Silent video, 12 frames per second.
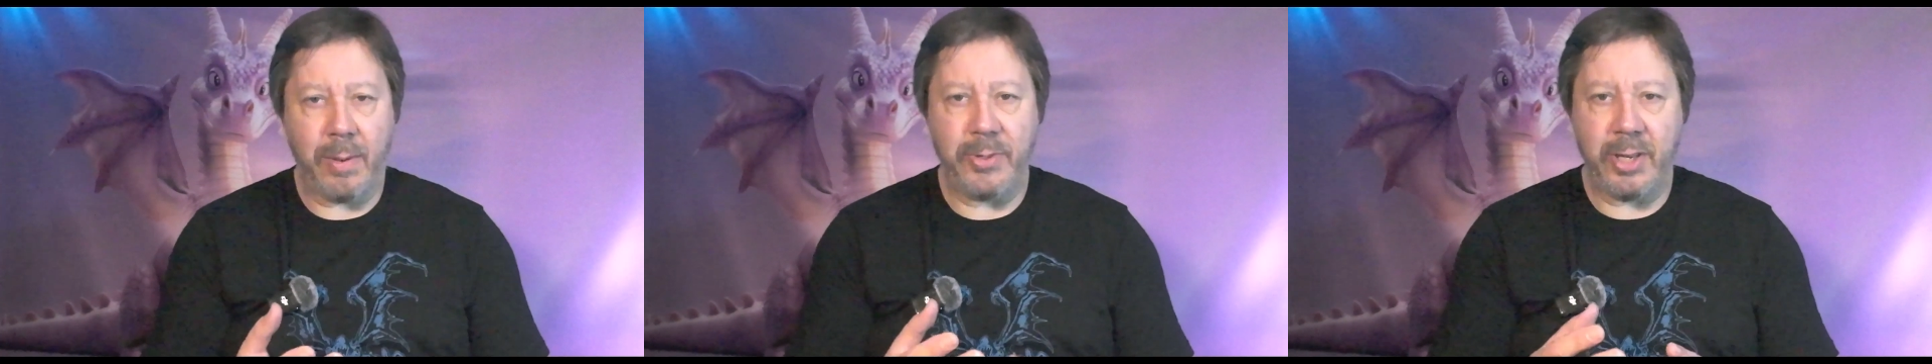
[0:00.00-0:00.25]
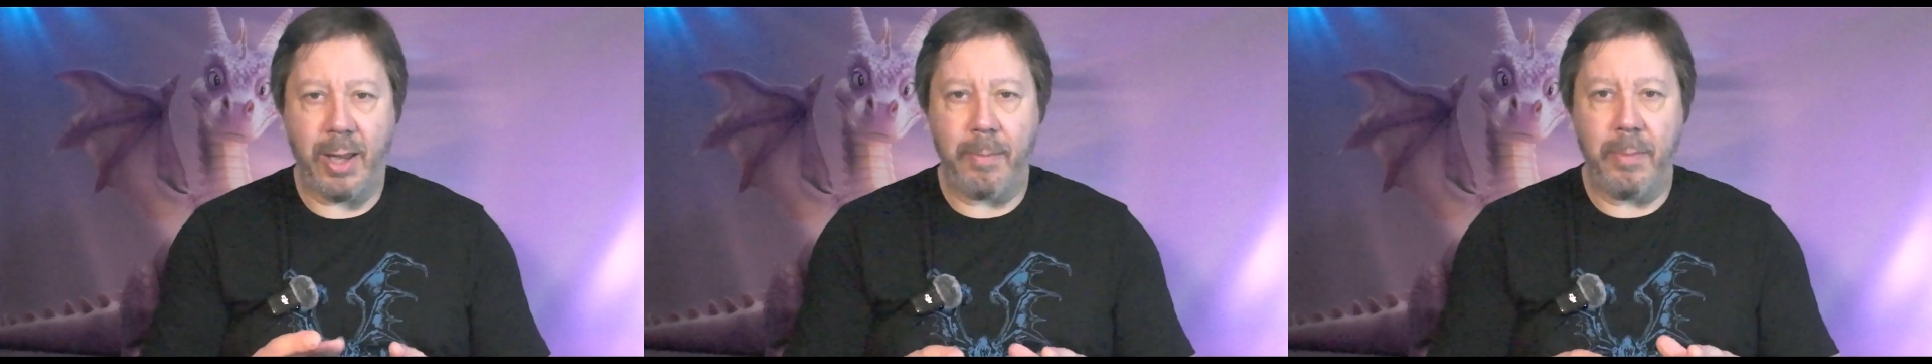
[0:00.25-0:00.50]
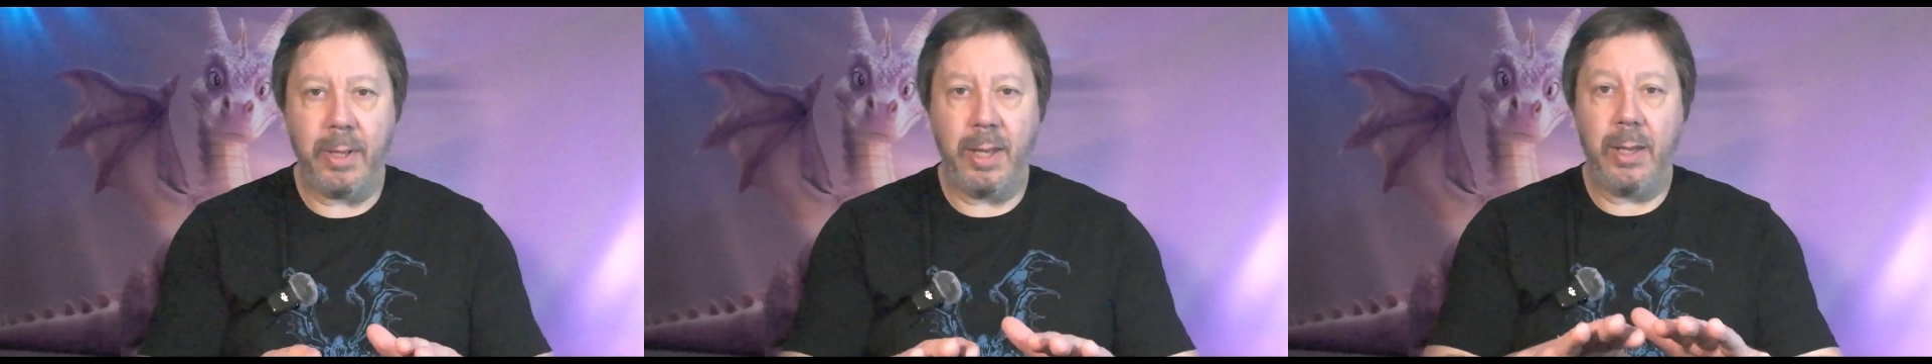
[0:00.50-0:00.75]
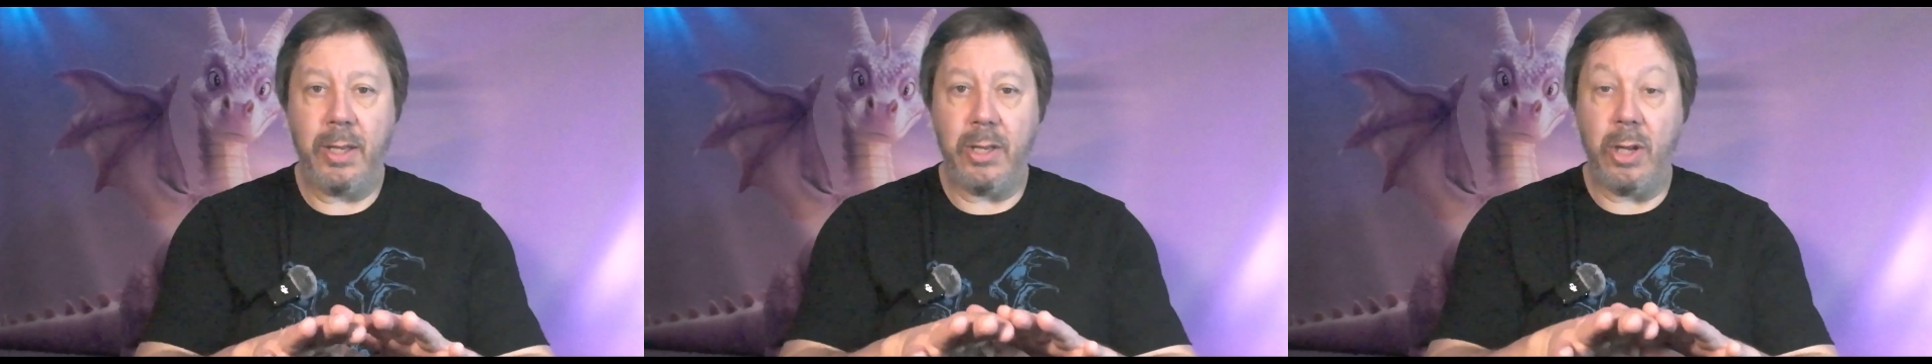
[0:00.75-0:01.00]
up some
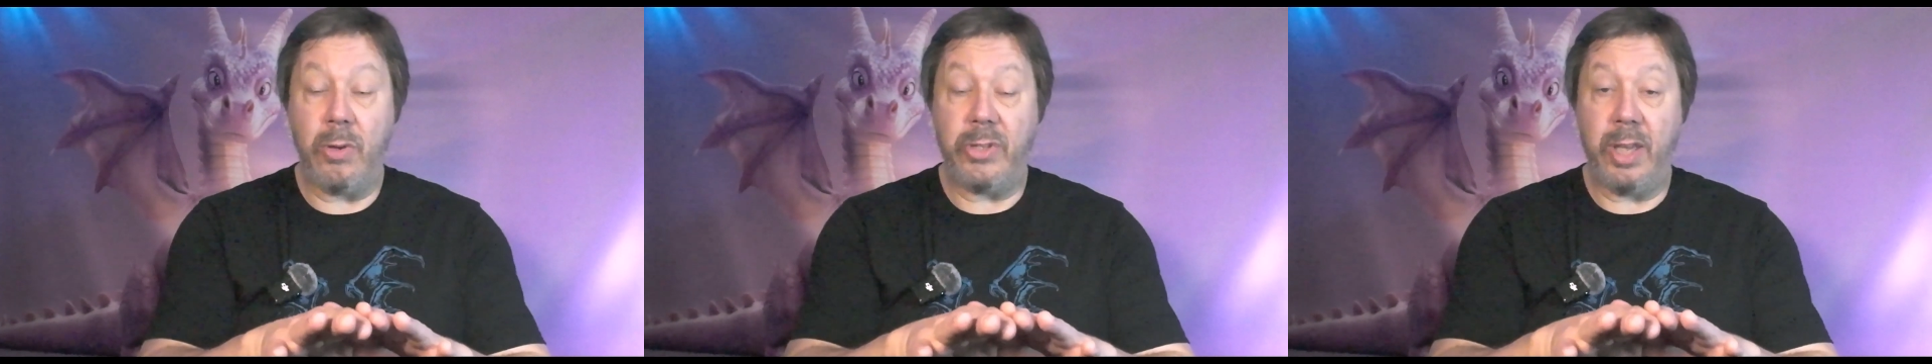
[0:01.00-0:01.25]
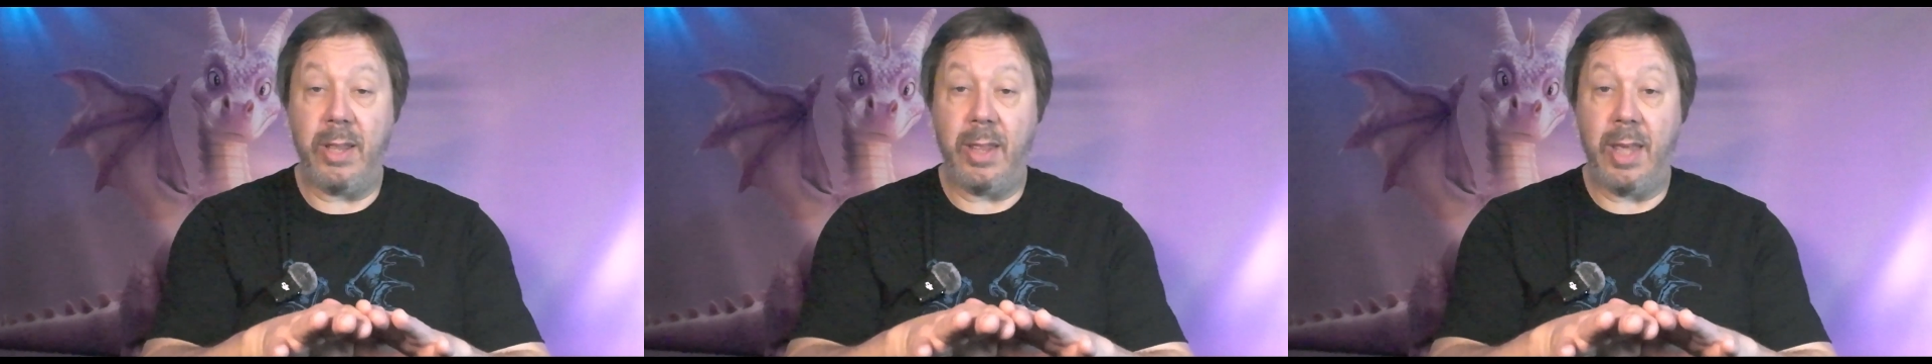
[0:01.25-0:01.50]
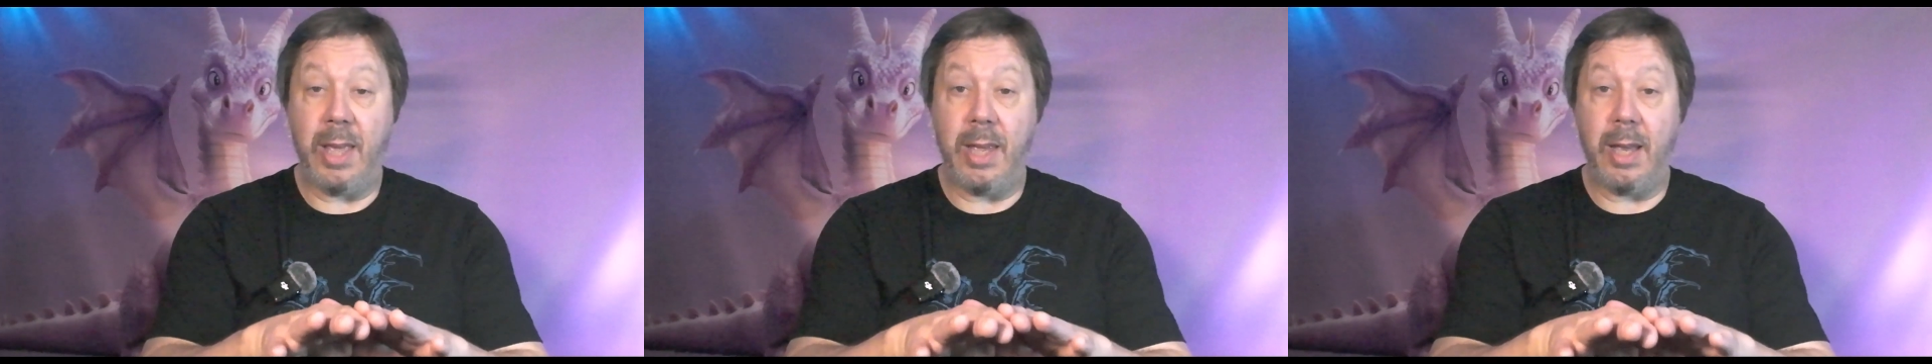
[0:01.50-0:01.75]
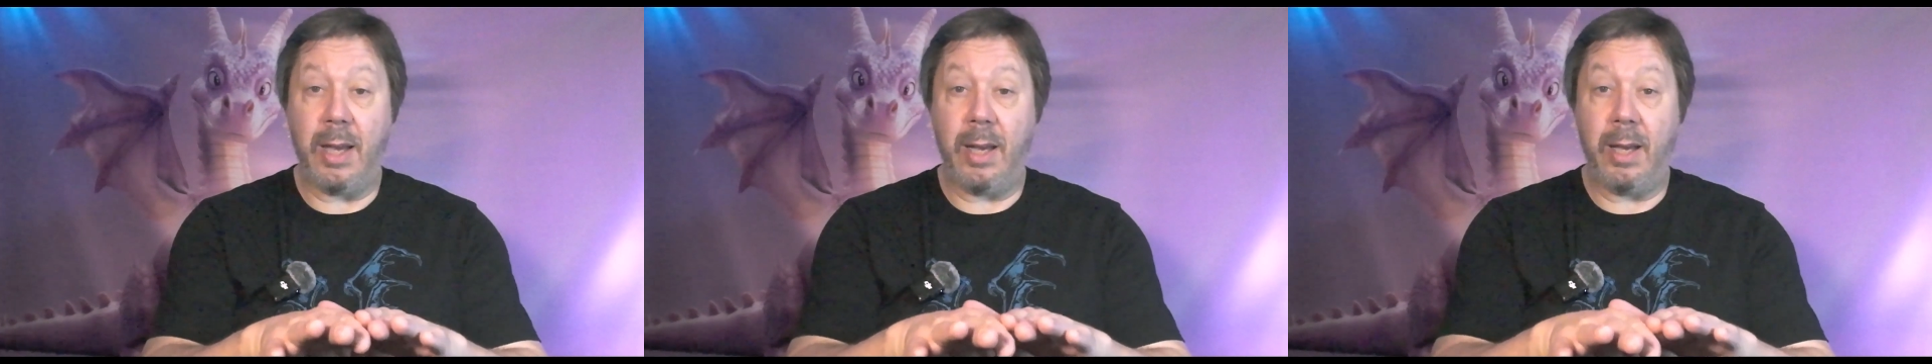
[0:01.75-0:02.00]
using
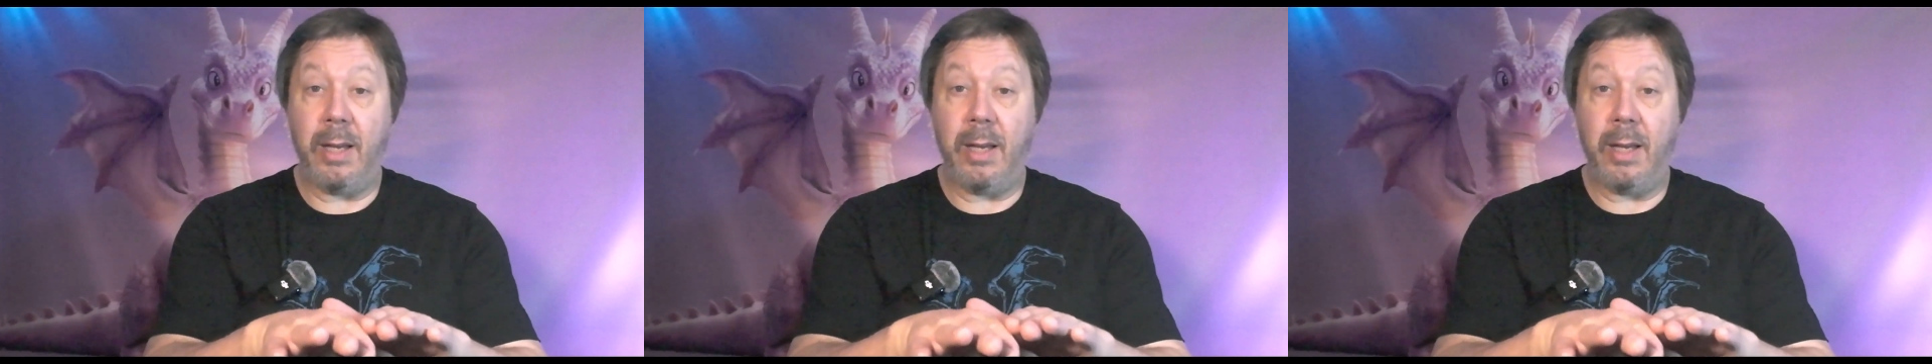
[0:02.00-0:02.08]
the